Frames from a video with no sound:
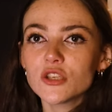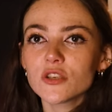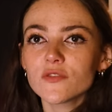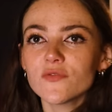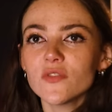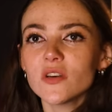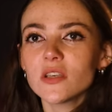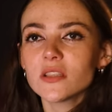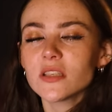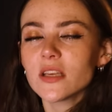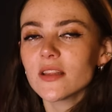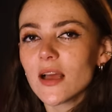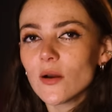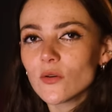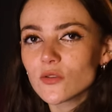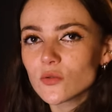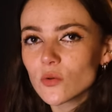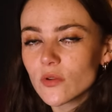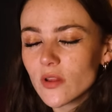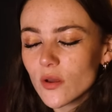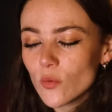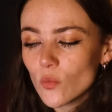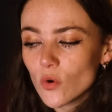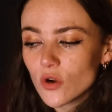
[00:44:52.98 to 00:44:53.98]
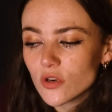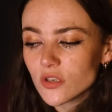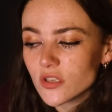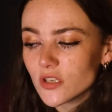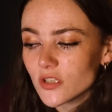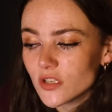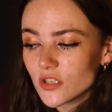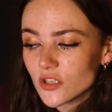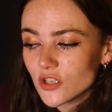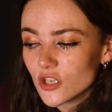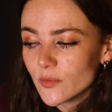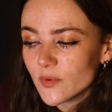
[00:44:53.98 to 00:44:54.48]
just feels like that was what they
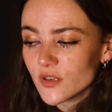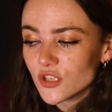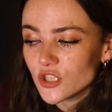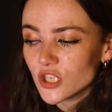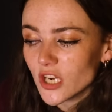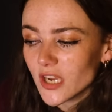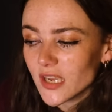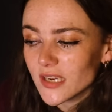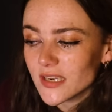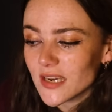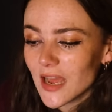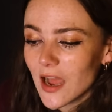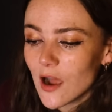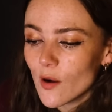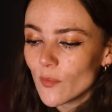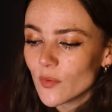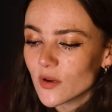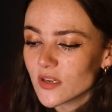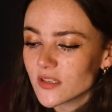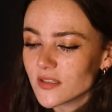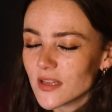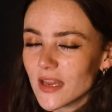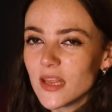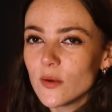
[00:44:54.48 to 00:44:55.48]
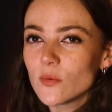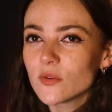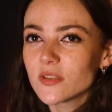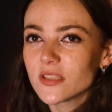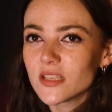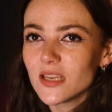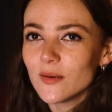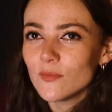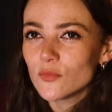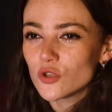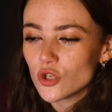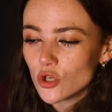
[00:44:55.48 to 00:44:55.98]
wanted to do, but chickened out, because then he would
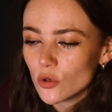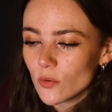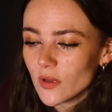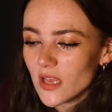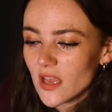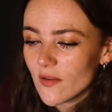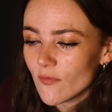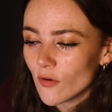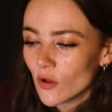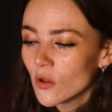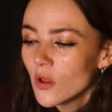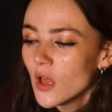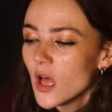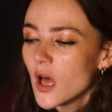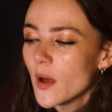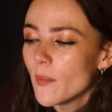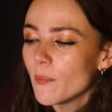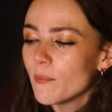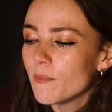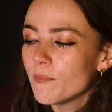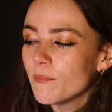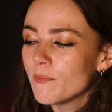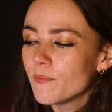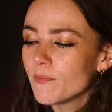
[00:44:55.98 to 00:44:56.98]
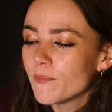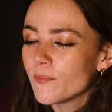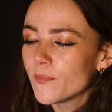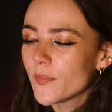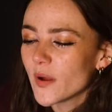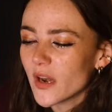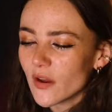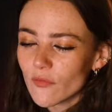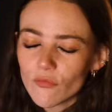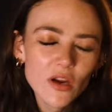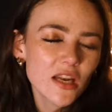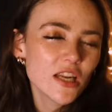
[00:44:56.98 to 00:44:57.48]
seem too evil.
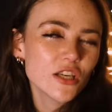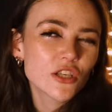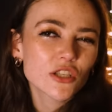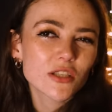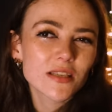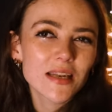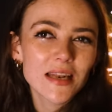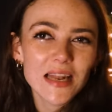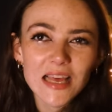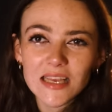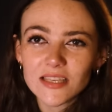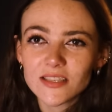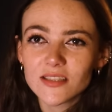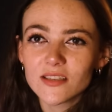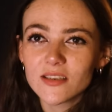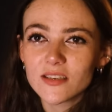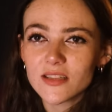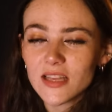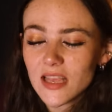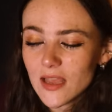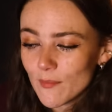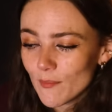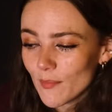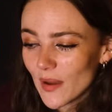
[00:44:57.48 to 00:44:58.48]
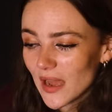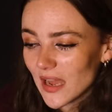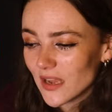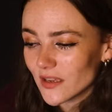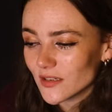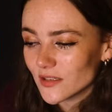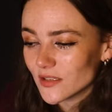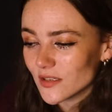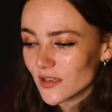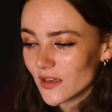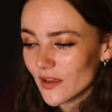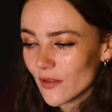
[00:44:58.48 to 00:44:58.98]
But it really just lessened the
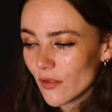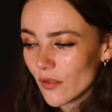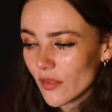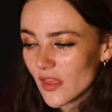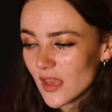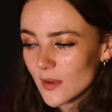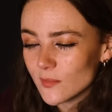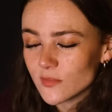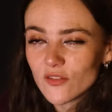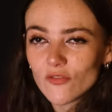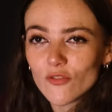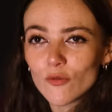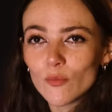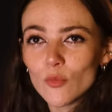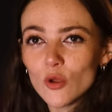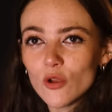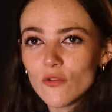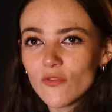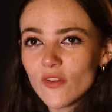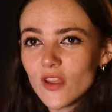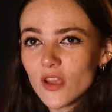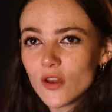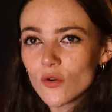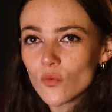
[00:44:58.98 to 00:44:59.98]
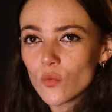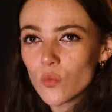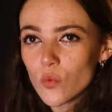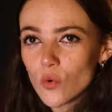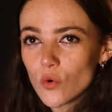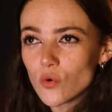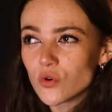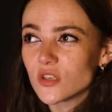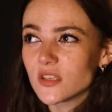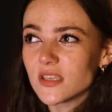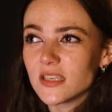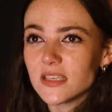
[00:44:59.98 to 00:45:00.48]
impact and themes of the movie and
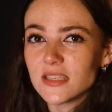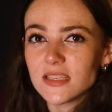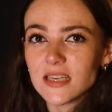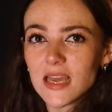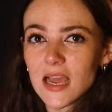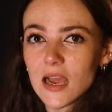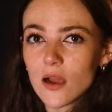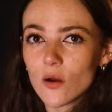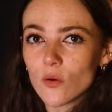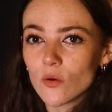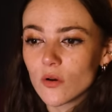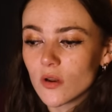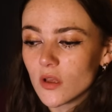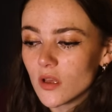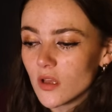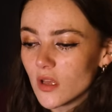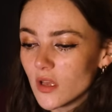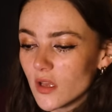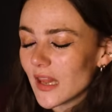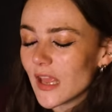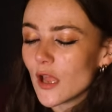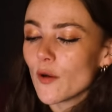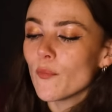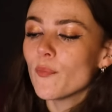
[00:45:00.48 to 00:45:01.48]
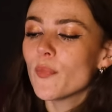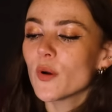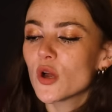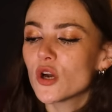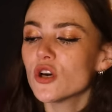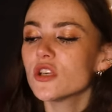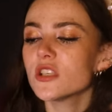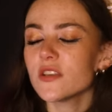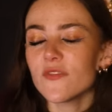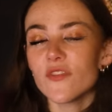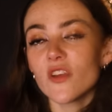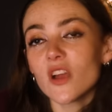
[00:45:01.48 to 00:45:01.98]
watered it down. Like,
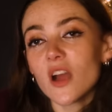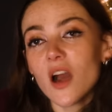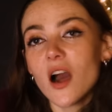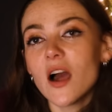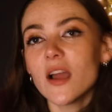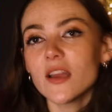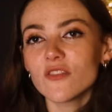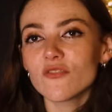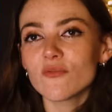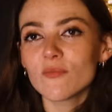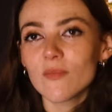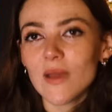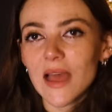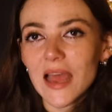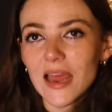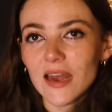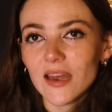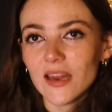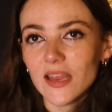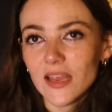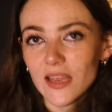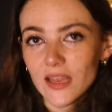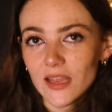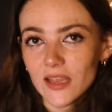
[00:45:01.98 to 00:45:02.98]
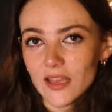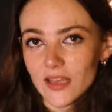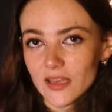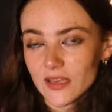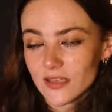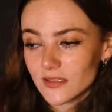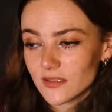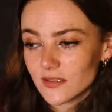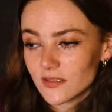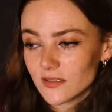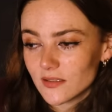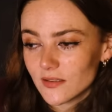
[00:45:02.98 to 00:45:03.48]
because of the kind of man he
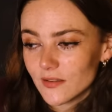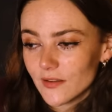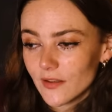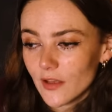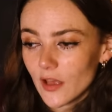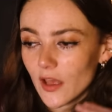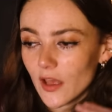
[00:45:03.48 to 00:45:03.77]
is,